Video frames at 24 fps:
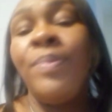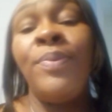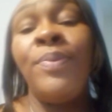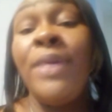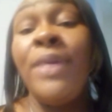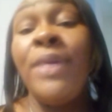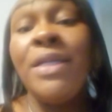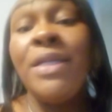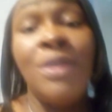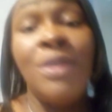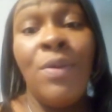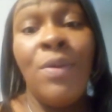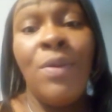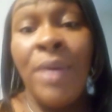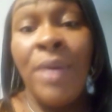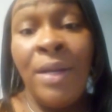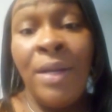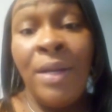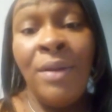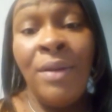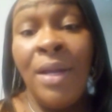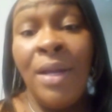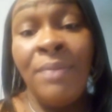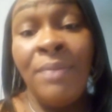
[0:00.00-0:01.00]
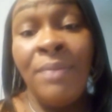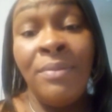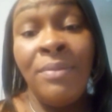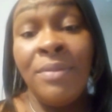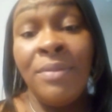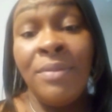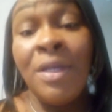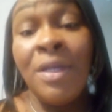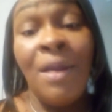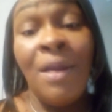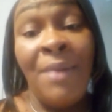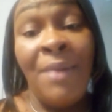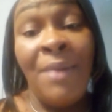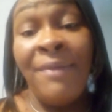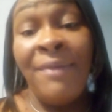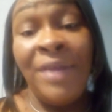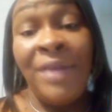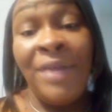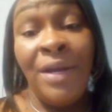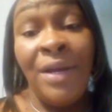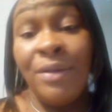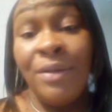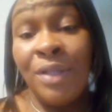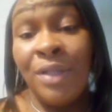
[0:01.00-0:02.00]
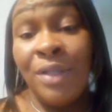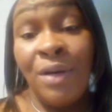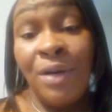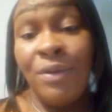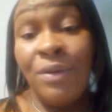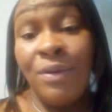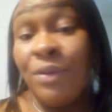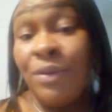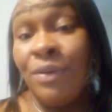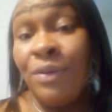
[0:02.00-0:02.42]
Please go in and turn my videos on.